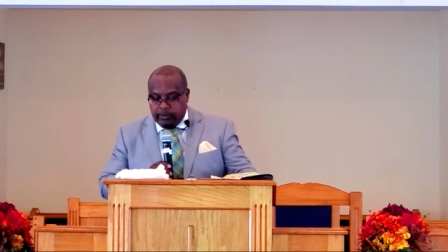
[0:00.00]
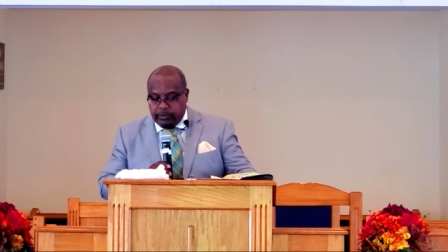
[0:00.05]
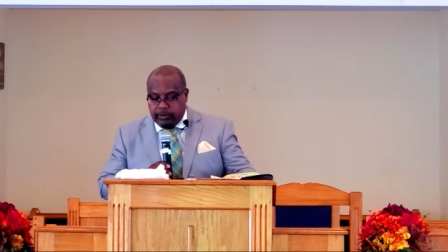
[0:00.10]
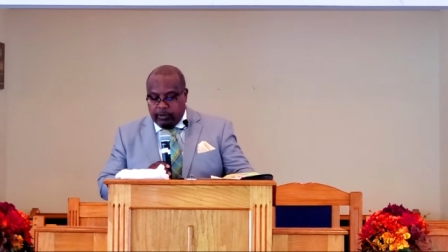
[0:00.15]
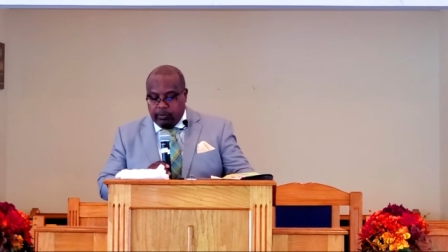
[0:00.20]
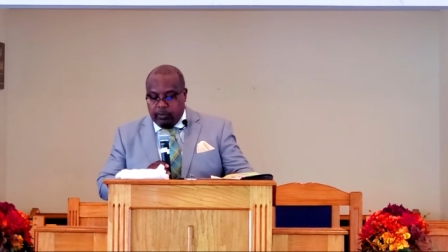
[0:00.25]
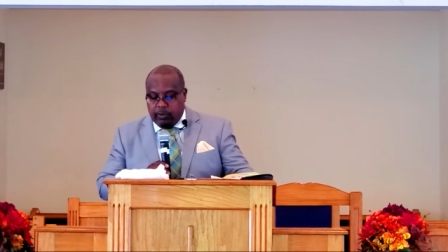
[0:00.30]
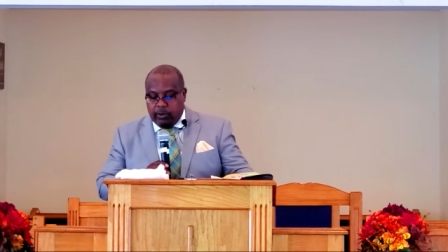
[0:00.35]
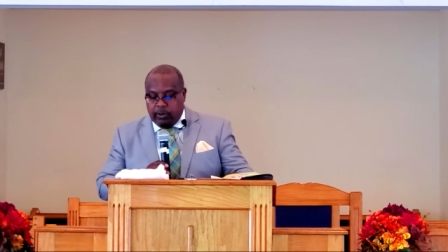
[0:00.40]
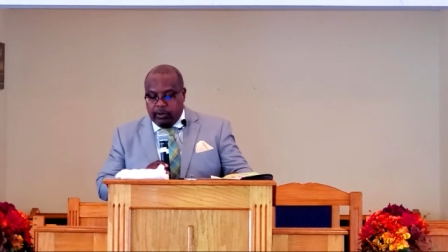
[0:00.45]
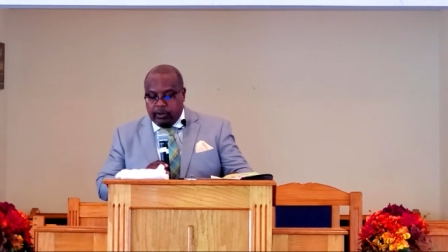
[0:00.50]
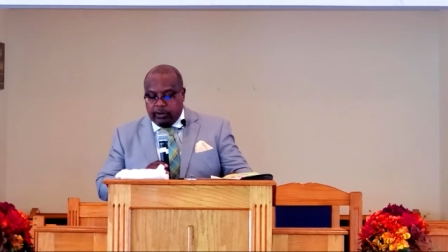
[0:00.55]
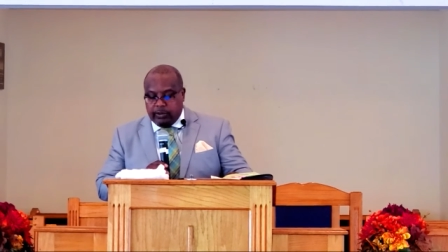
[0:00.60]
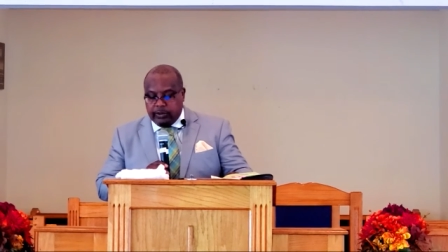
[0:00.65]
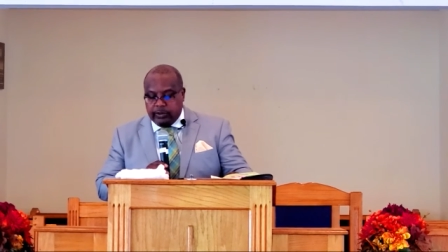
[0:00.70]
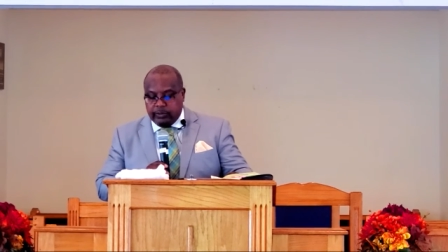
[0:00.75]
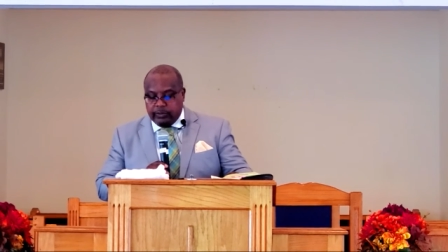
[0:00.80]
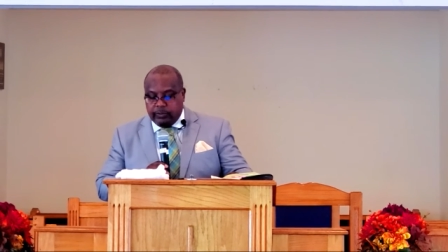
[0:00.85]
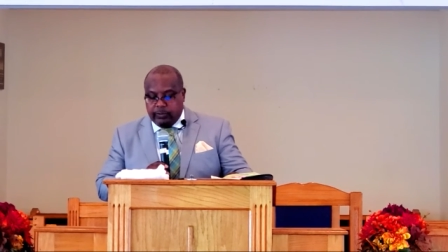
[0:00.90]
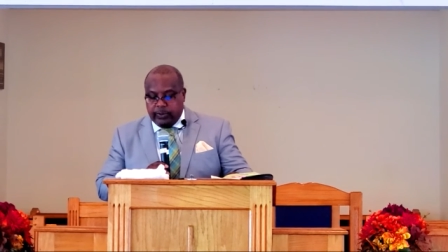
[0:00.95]
the
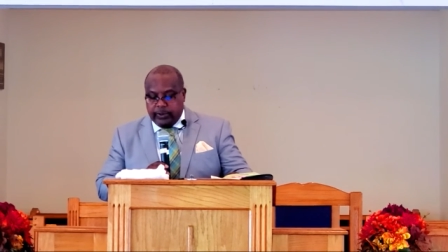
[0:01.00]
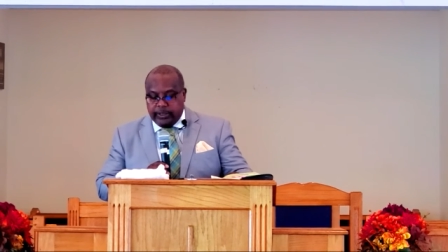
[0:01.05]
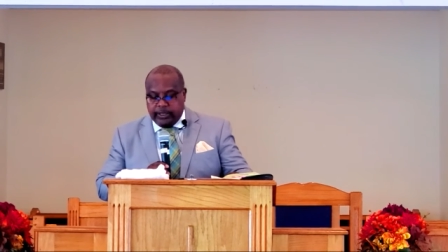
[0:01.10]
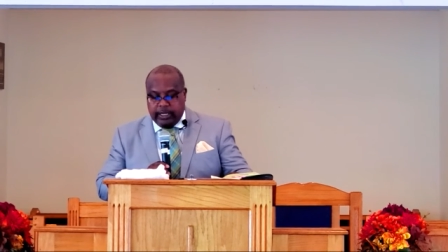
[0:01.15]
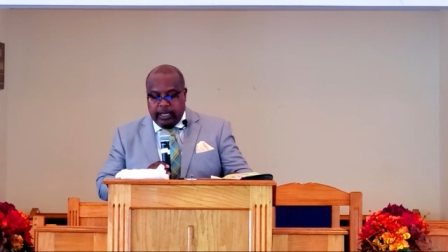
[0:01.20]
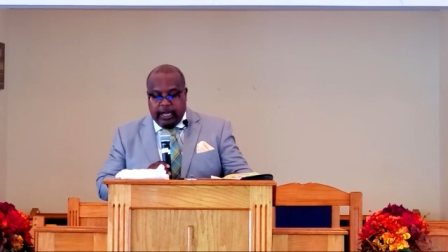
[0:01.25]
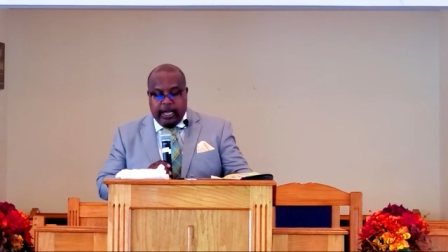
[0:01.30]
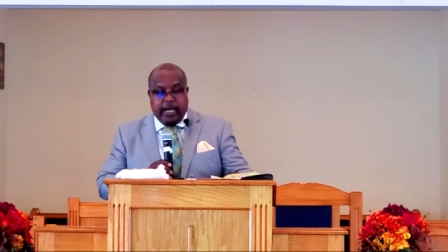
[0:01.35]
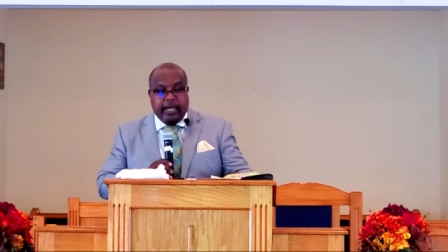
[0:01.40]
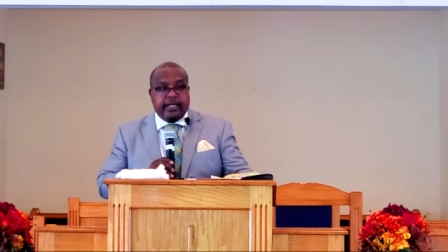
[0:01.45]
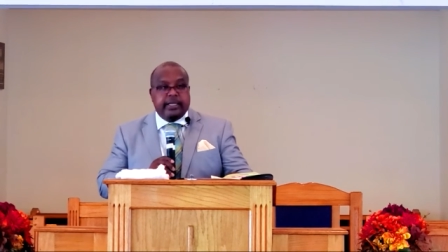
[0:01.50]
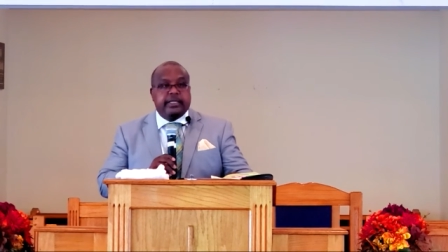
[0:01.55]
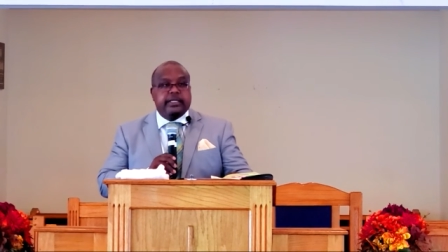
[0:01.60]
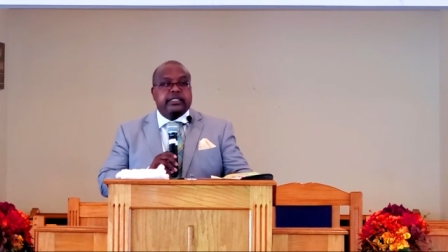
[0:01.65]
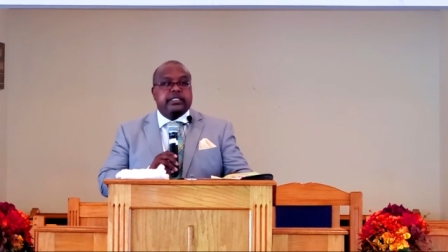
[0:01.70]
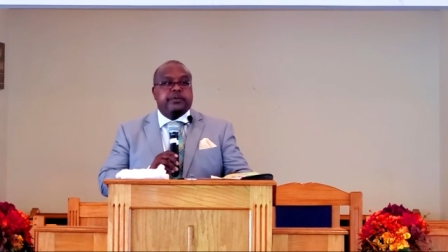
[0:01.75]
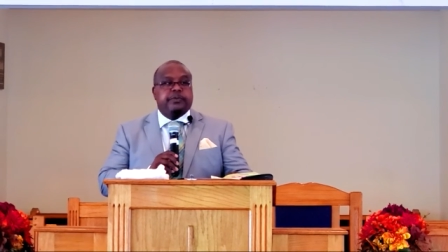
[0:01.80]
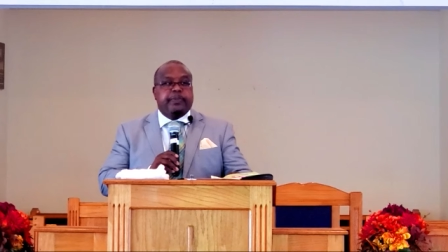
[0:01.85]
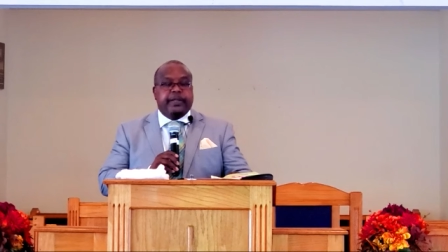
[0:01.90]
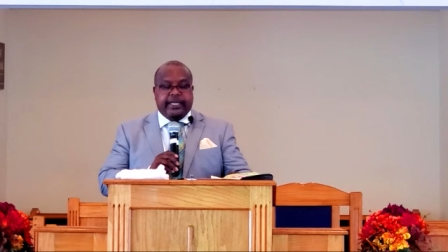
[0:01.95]
word when
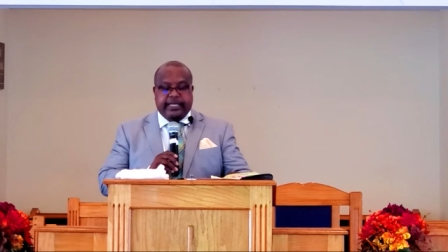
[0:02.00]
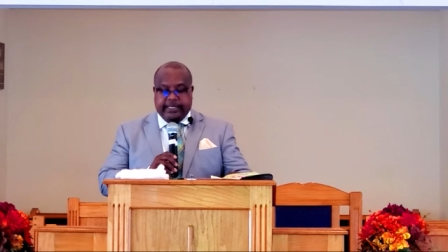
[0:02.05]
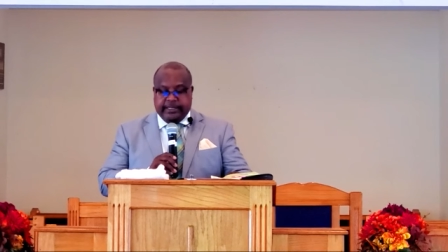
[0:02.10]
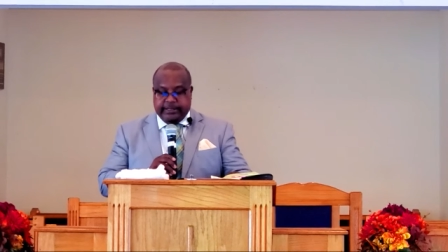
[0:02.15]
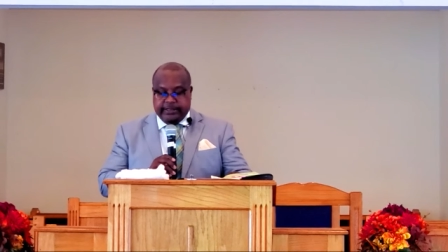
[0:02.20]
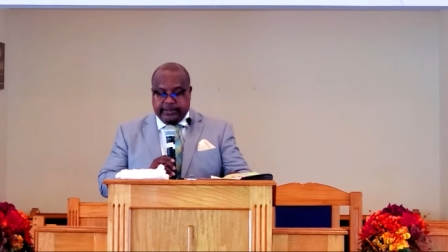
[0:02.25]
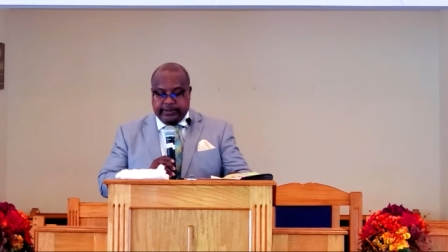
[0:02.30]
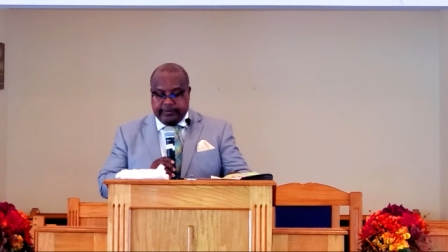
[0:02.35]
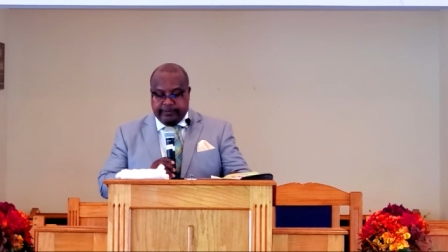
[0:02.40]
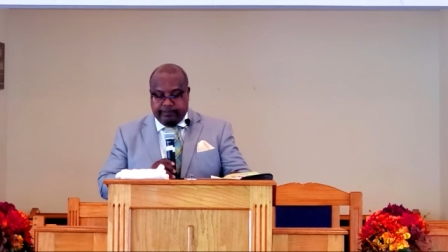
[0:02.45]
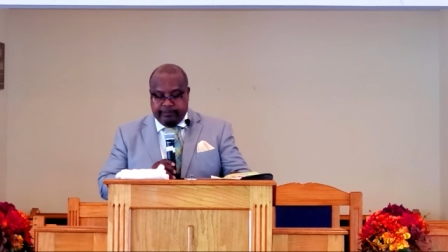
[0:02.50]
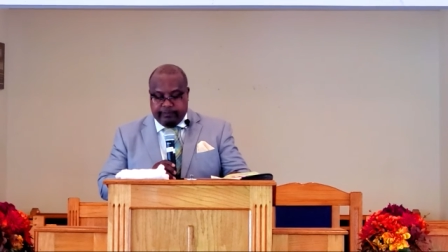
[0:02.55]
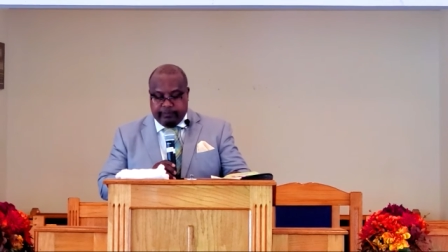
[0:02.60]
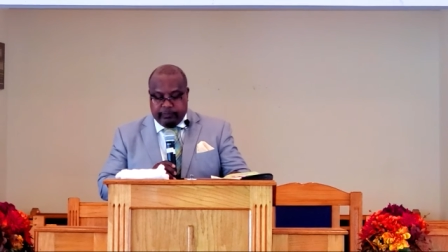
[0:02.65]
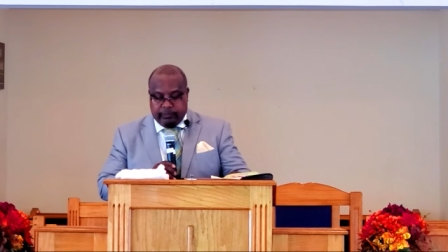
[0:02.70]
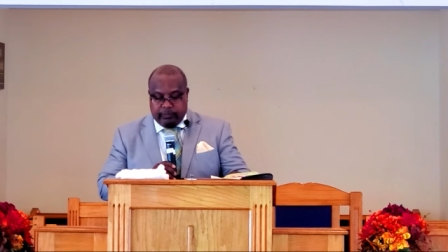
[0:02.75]
God speaks.